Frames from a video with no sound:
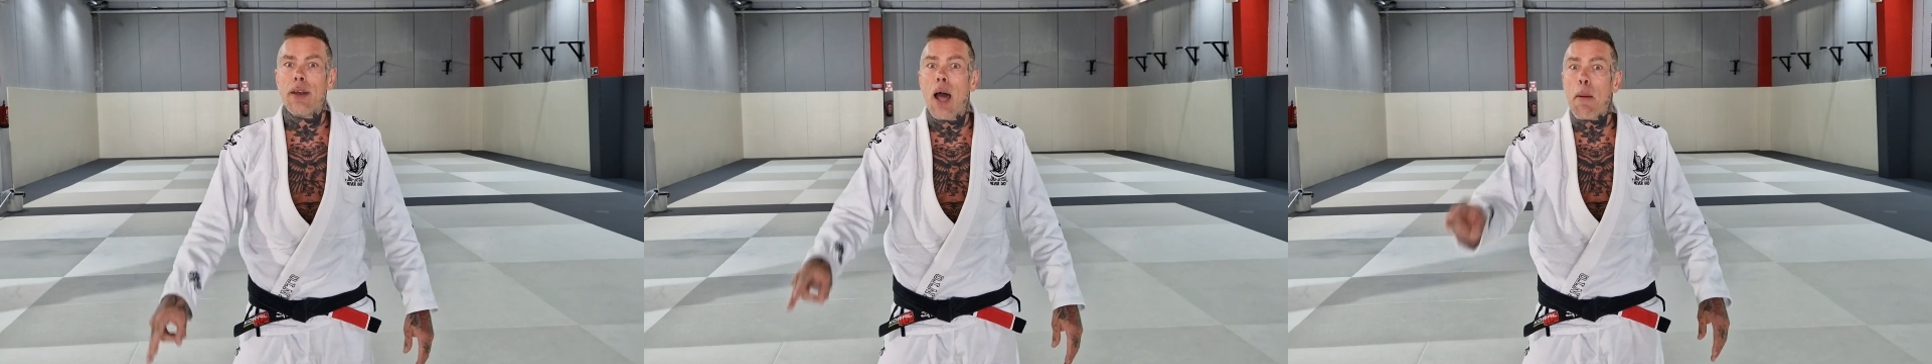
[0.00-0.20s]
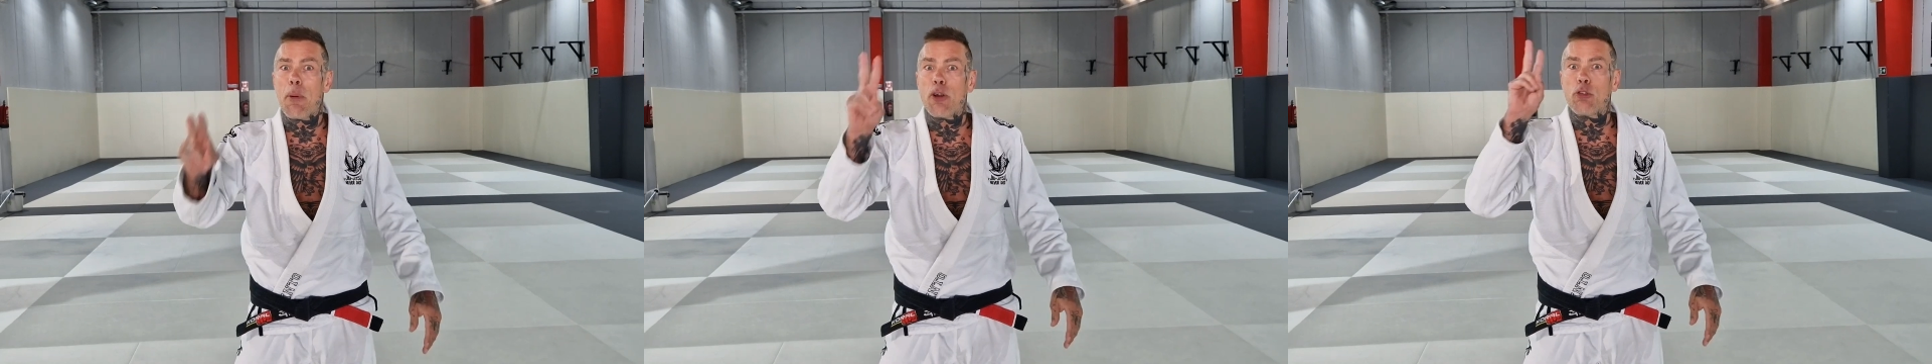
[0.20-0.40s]

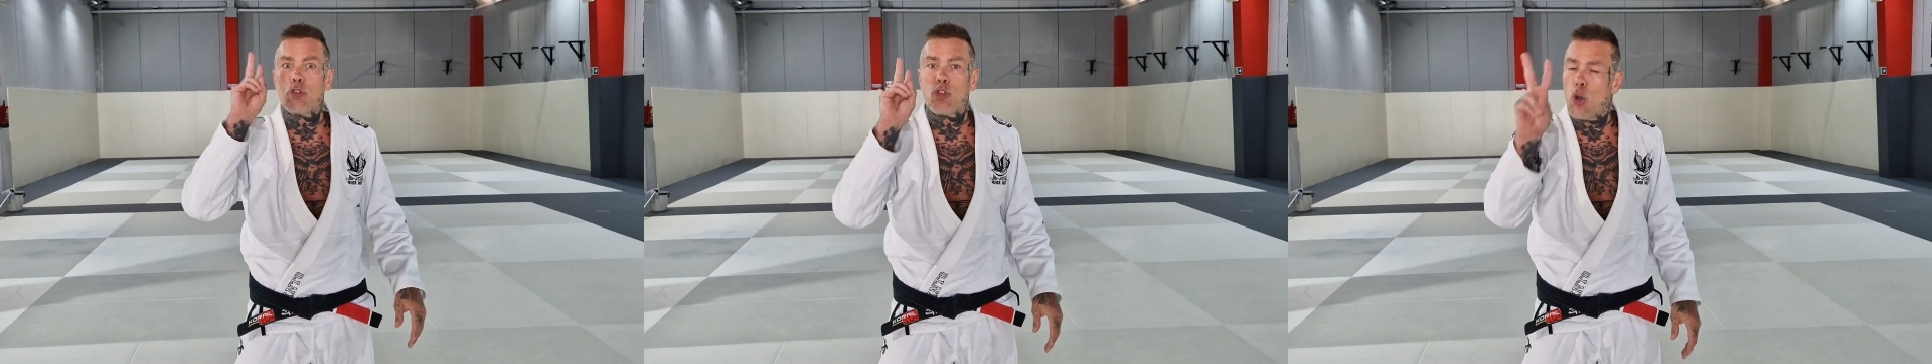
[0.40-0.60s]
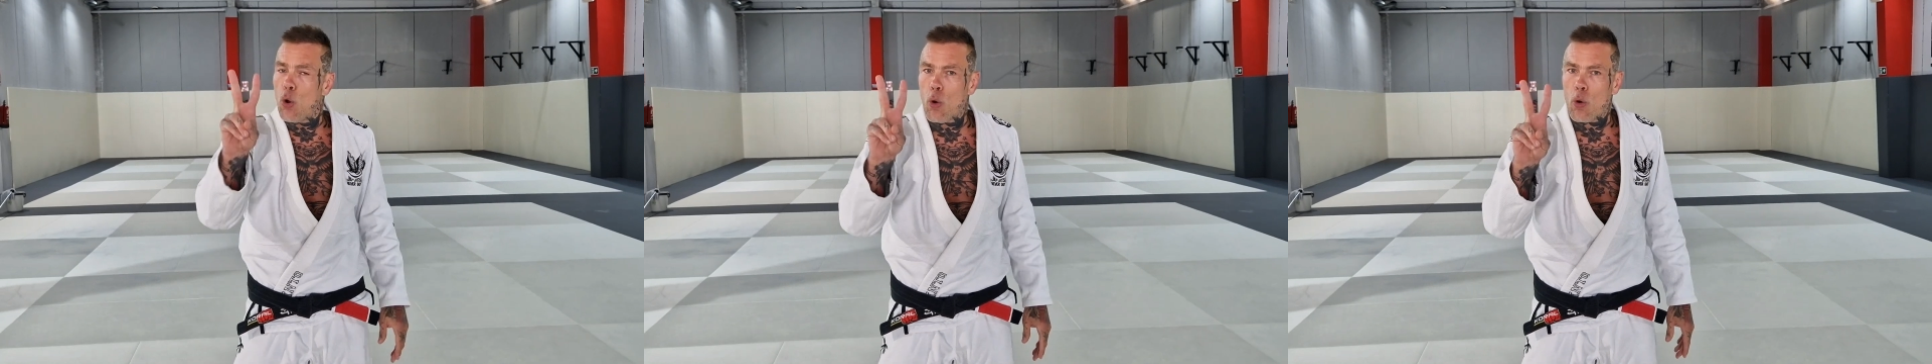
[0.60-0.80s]
Number
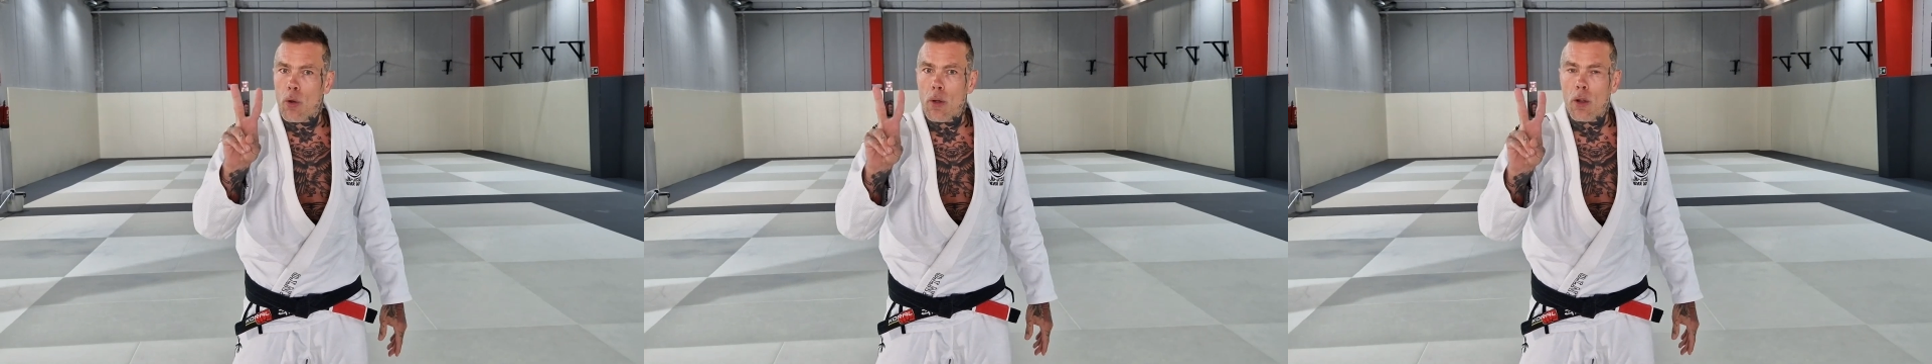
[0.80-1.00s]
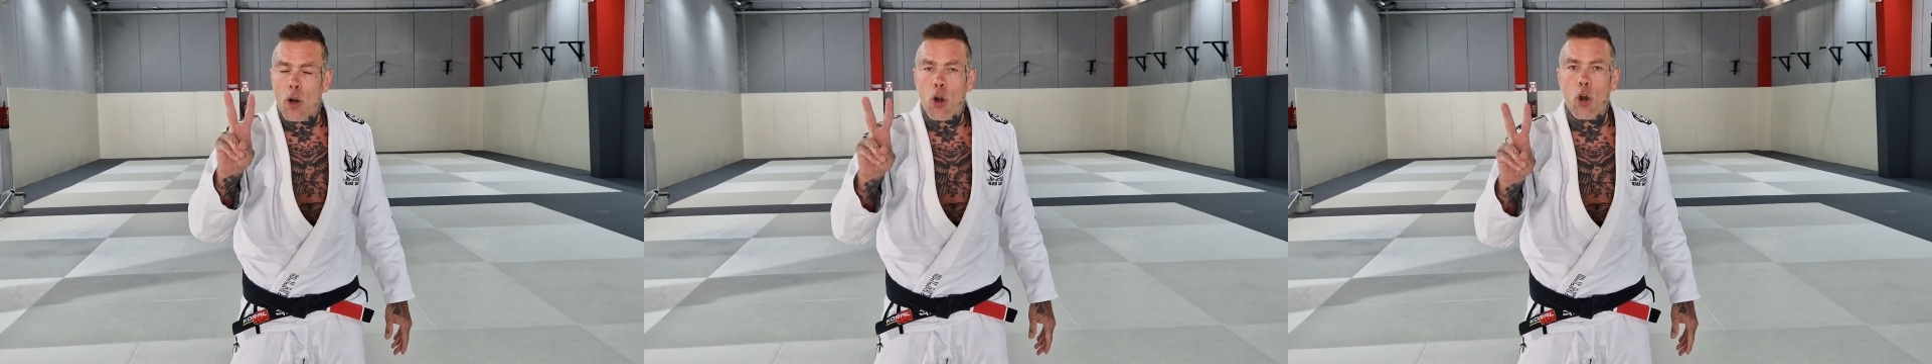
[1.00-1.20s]
2
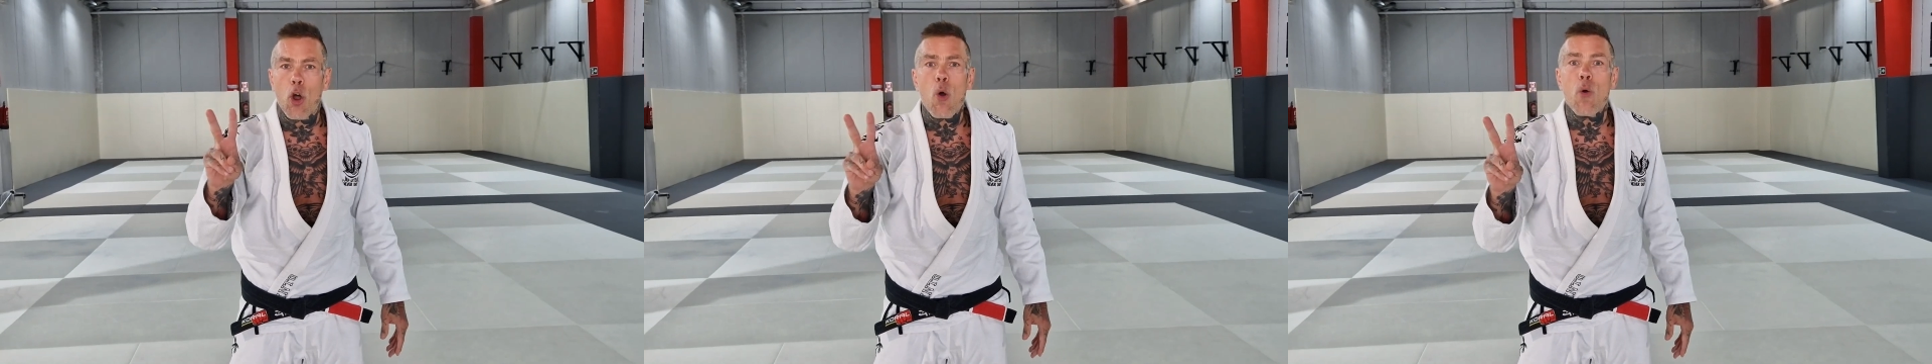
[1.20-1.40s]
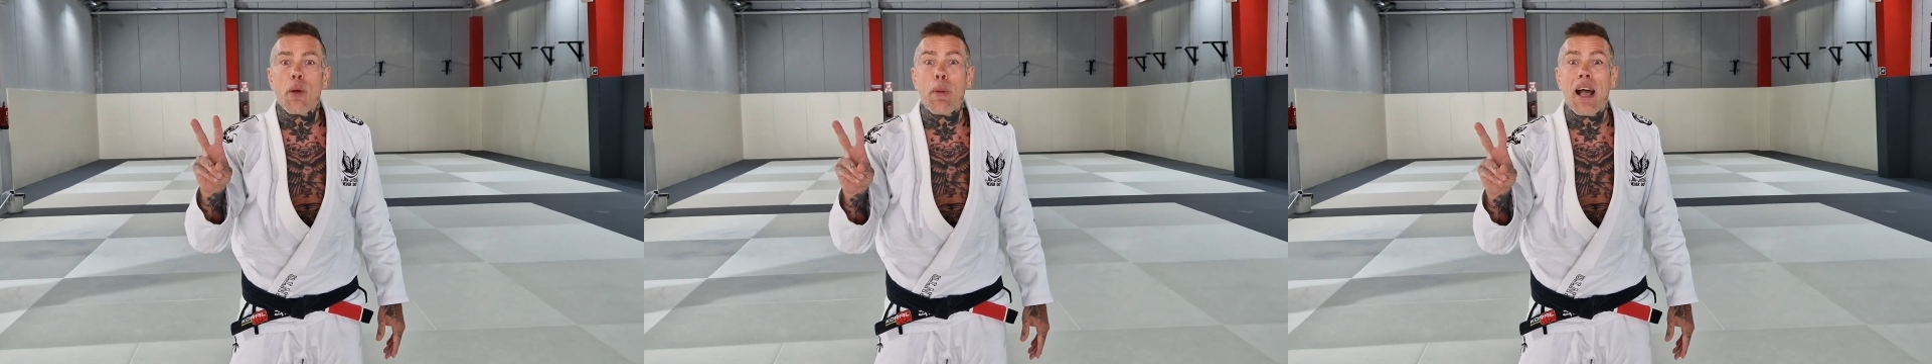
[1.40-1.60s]

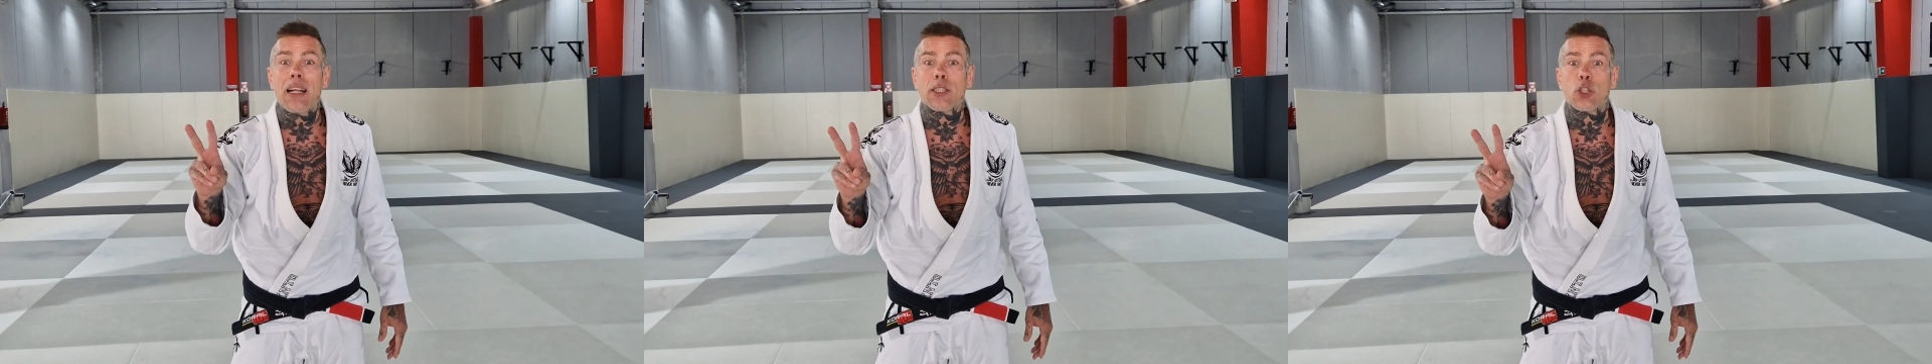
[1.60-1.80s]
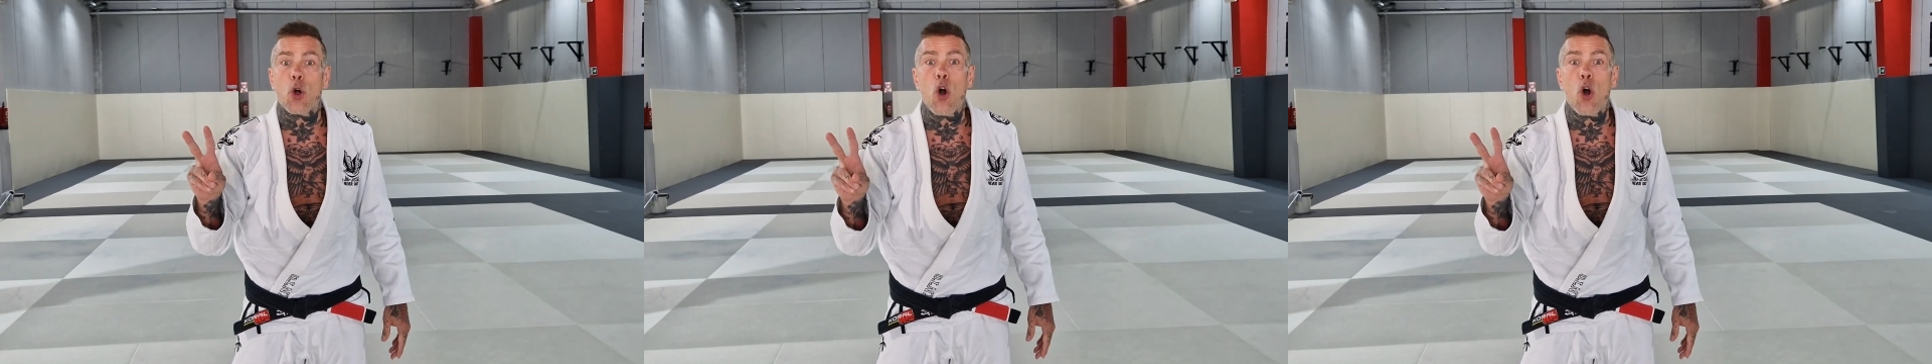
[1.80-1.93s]
lower belts